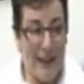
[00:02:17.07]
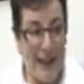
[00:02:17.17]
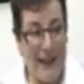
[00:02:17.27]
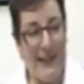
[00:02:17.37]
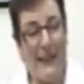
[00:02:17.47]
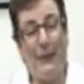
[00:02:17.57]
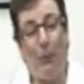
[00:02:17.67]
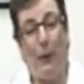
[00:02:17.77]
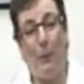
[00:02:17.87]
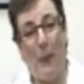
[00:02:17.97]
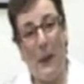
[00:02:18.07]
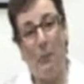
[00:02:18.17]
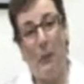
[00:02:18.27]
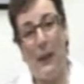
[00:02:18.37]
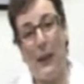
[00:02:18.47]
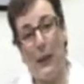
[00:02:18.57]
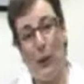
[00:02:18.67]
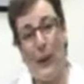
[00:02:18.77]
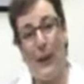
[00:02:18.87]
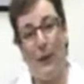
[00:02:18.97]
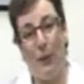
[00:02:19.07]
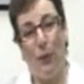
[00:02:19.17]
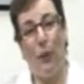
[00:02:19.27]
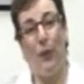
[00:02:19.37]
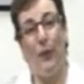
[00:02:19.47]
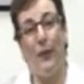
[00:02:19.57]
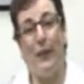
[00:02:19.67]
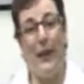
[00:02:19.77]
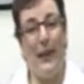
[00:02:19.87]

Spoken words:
This is what people are looking for